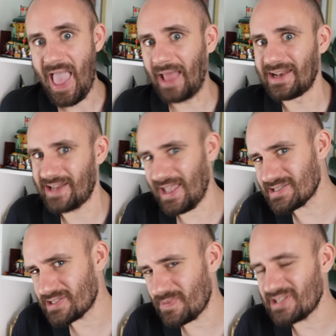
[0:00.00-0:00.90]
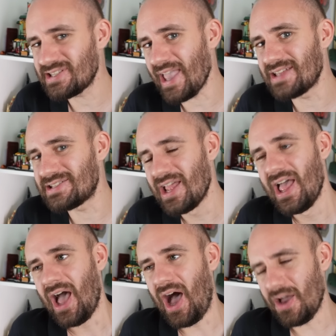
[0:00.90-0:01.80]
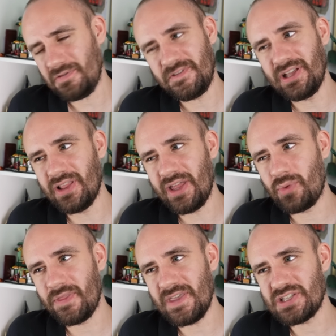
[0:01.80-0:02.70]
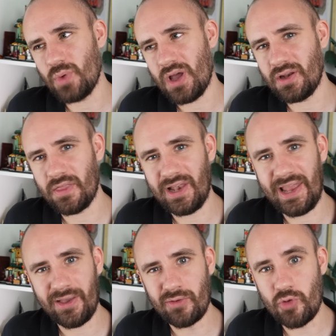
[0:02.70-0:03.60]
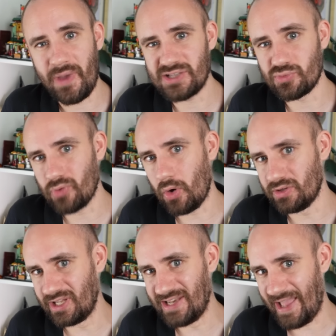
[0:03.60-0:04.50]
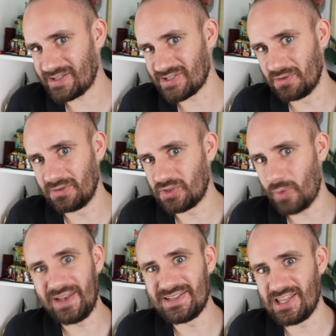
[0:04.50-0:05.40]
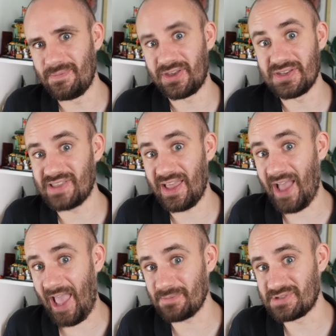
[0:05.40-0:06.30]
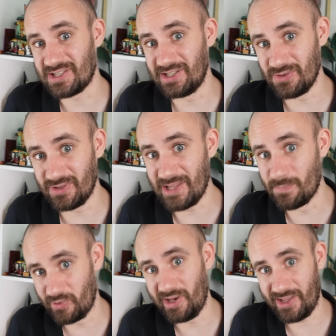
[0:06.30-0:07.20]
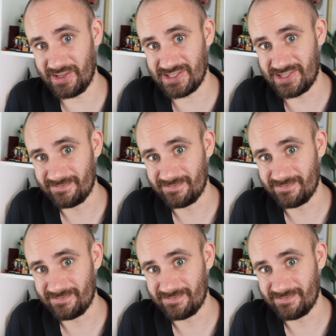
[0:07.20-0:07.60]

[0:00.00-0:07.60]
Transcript: And it has to be said, I feel like with this one, the LEGO group has rolled a natural 20 because they are absolutely brilliant.